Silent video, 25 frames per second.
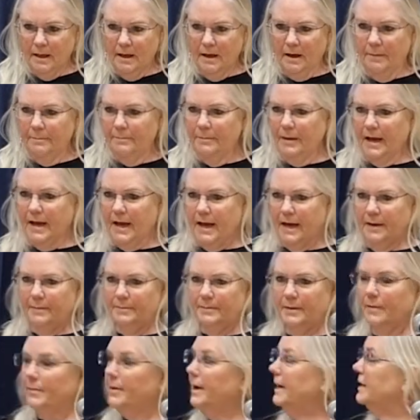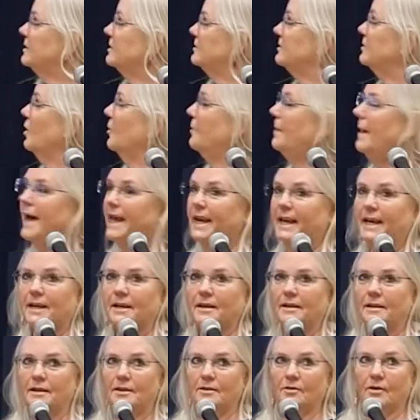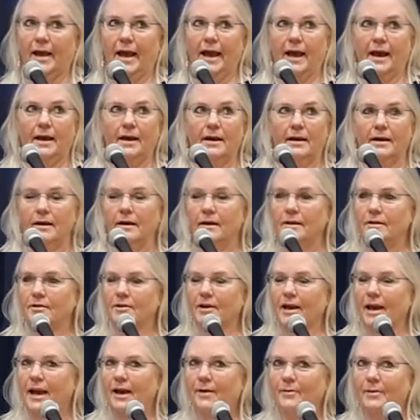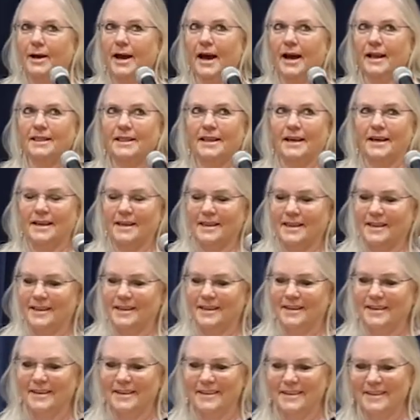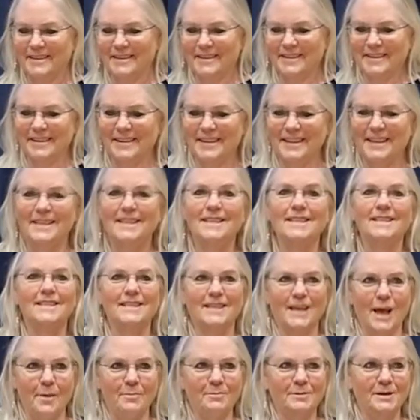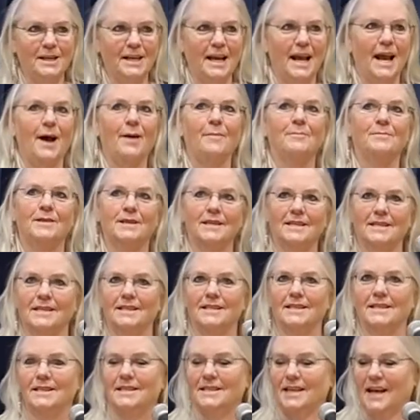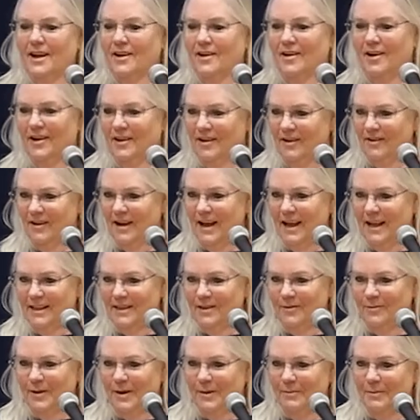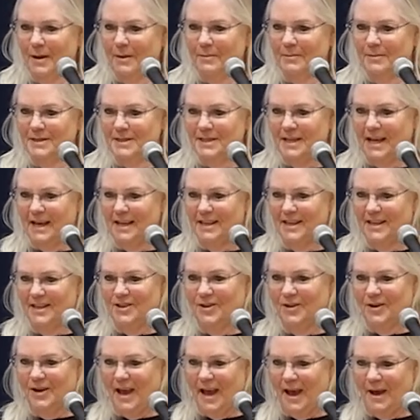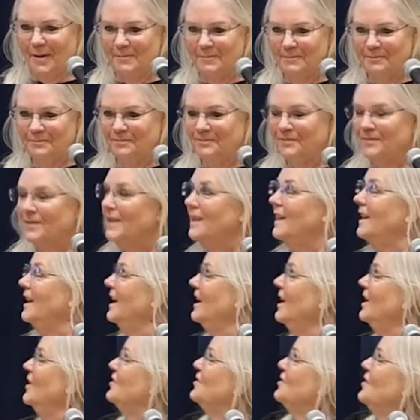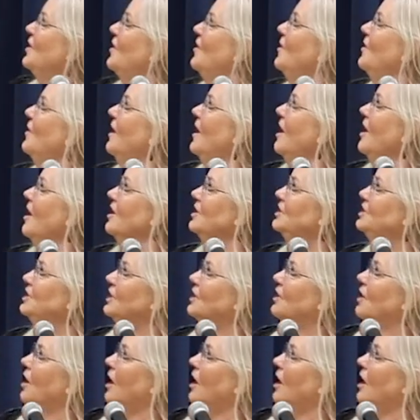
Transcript: Oh, I got it. Never mind. No panic. It's okay. It's okay. We got this. This is SkeptiCamp. This isn't CSICon, all right? So we can make mistakes. It's okay. So Archie